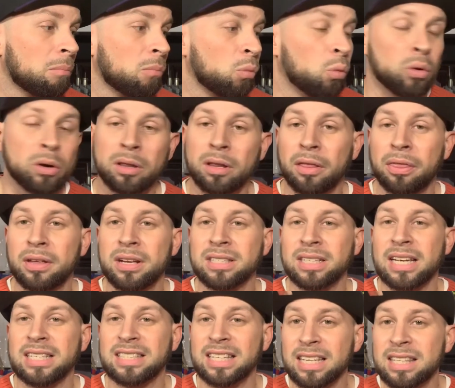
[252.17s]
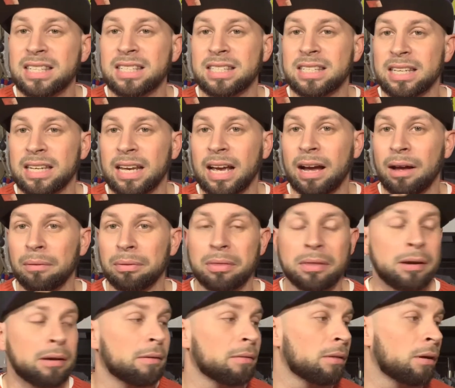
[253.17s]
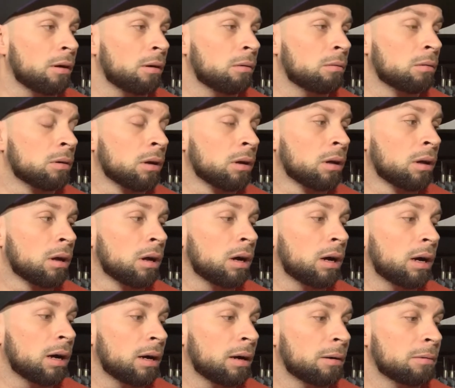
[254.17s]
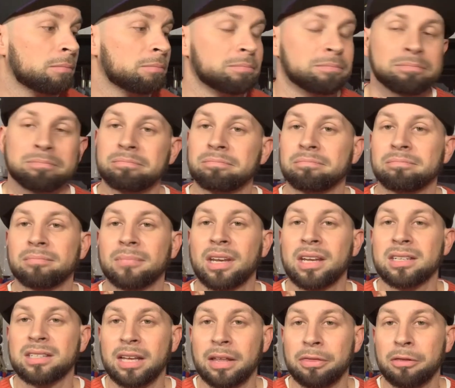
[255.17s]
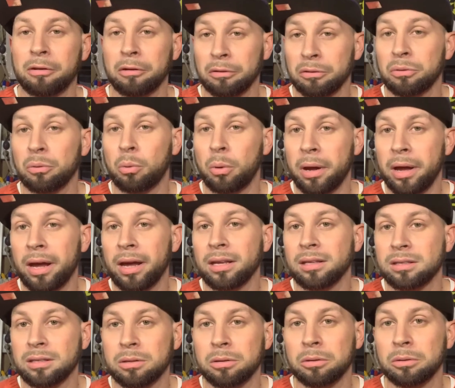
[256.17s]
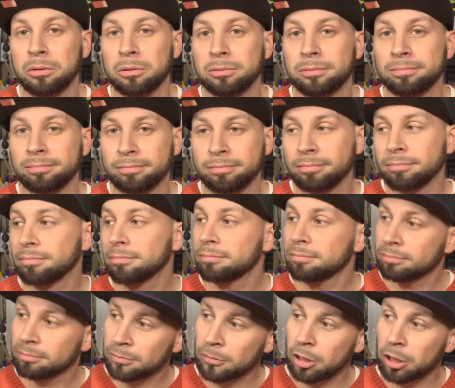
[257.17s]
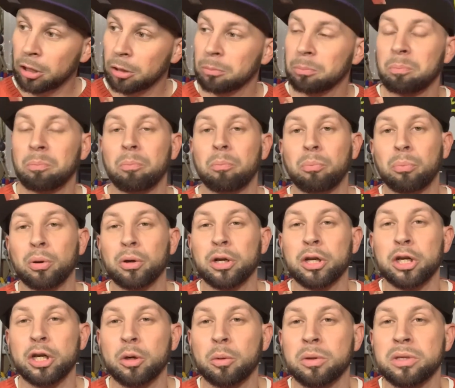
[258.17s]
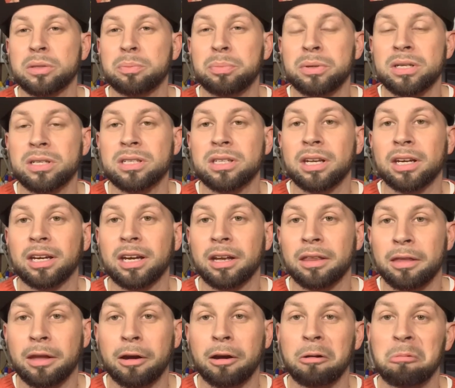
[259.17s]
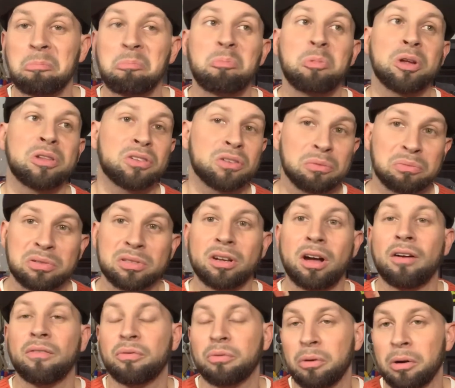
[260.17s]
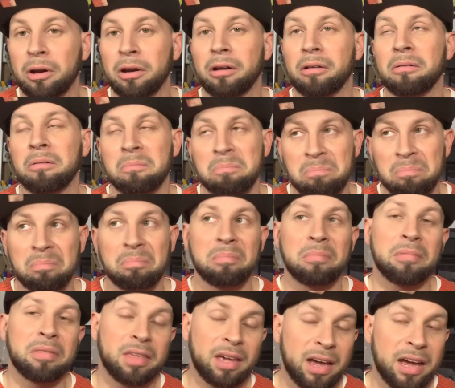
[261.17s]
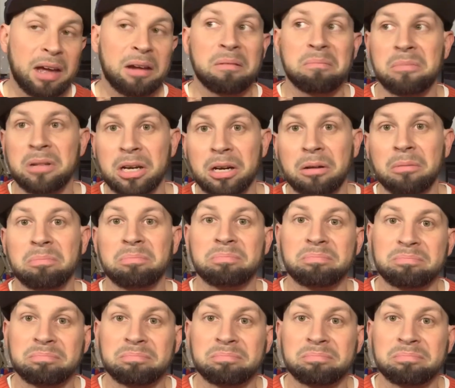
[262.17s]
One of the things I did see out there, though, is that there's a way to, you know, put a USB stick in there with some software that, you know,